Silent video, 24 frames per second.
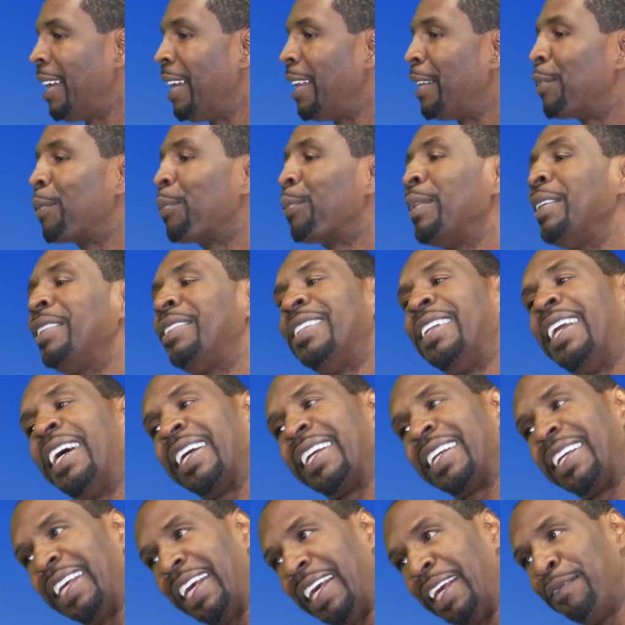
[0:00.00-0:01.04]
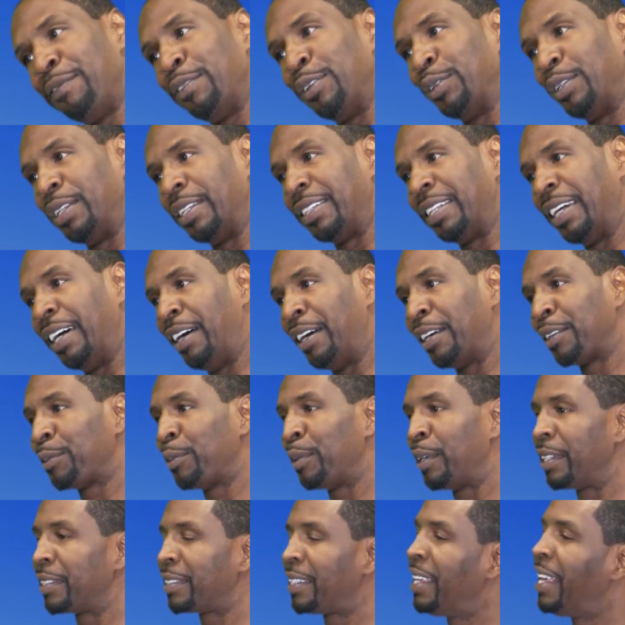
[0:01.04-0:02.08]
The reason I gave you the talk
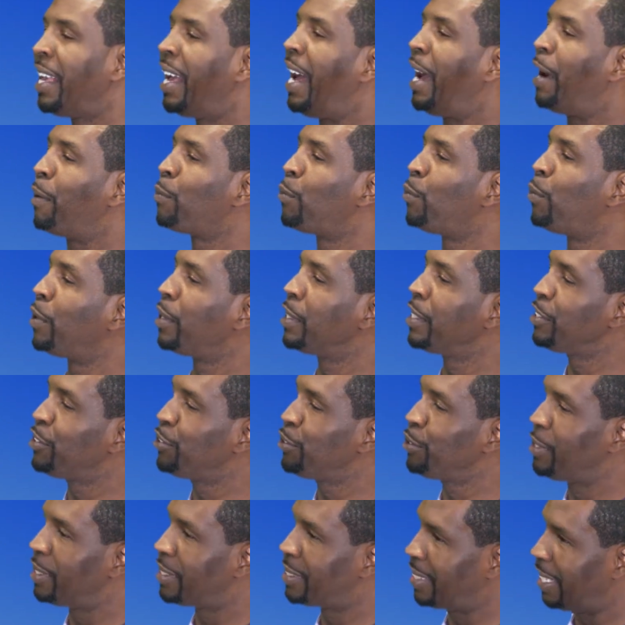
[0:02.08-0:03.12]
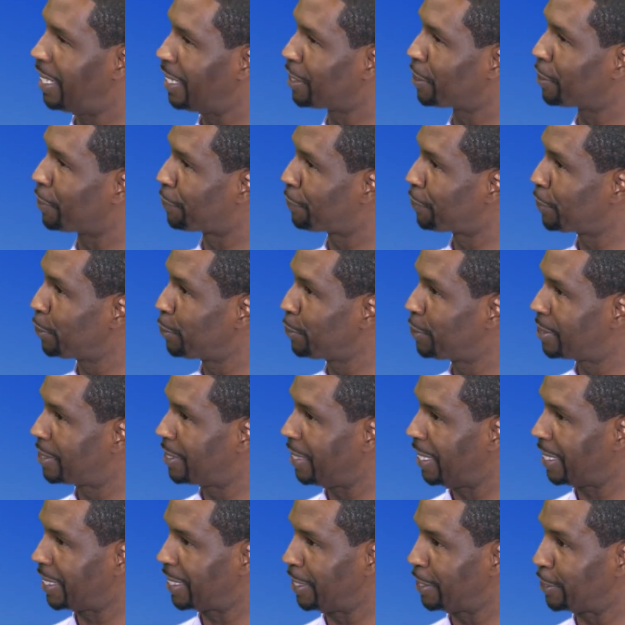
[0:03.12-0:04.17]
was I wanted you to take a few
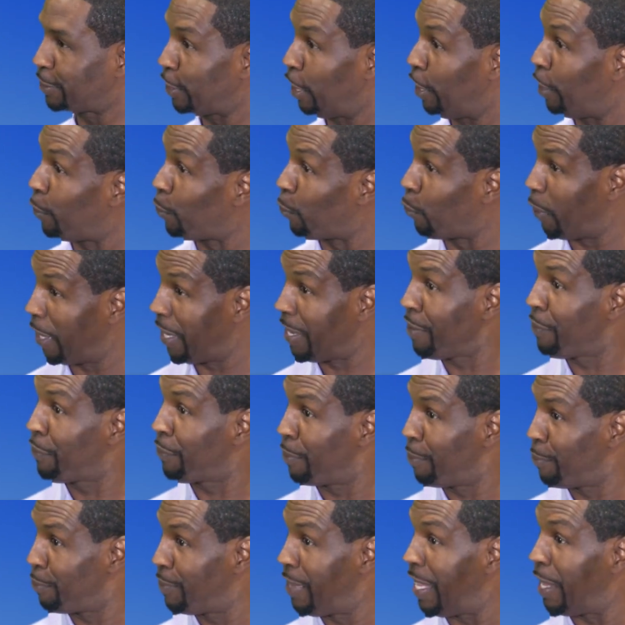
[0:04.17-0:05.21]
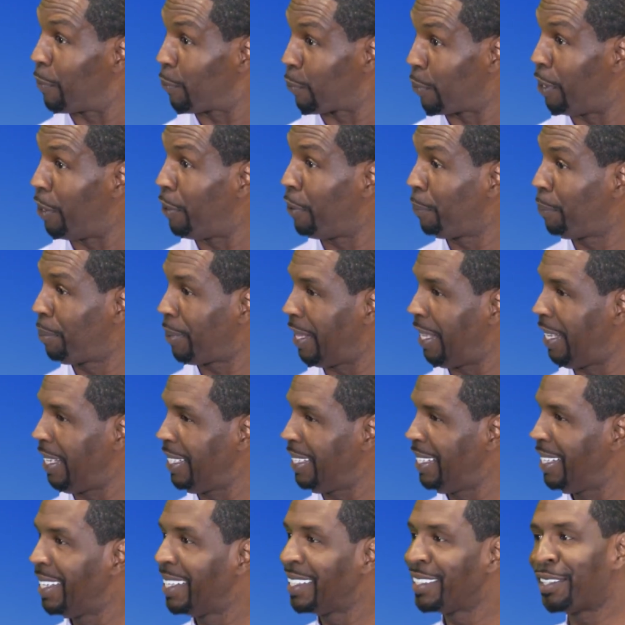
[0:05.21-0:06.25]
seconds away from that role
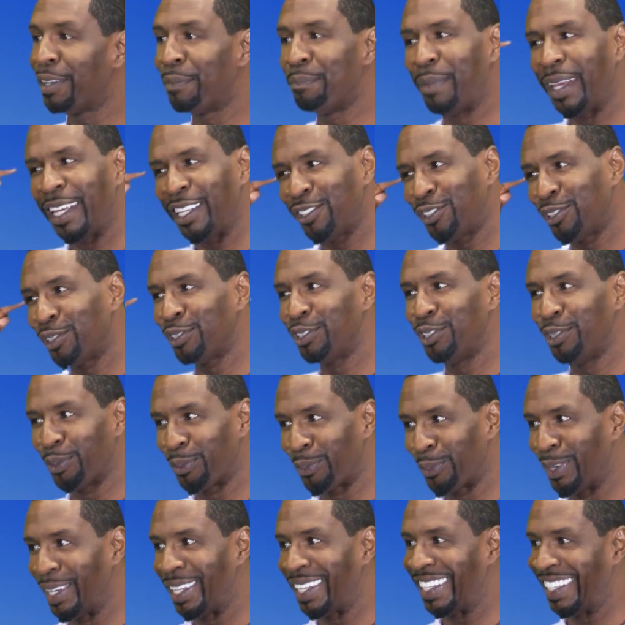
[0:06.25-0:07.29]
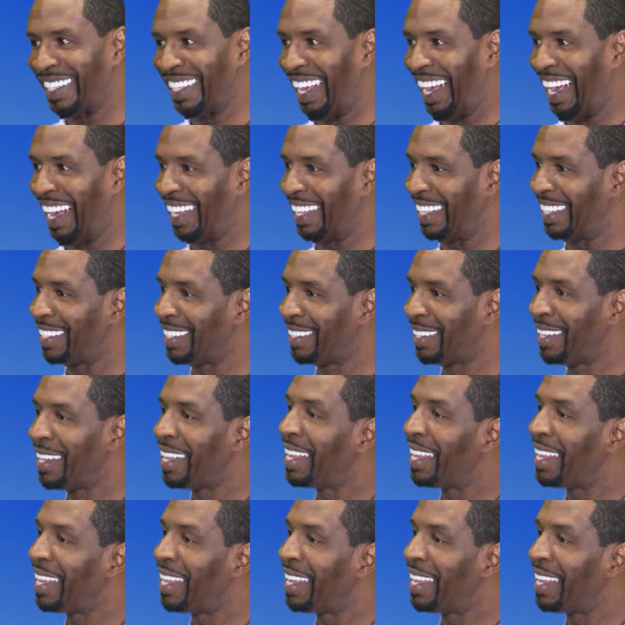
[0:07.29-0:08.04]
play to make sure you really got it.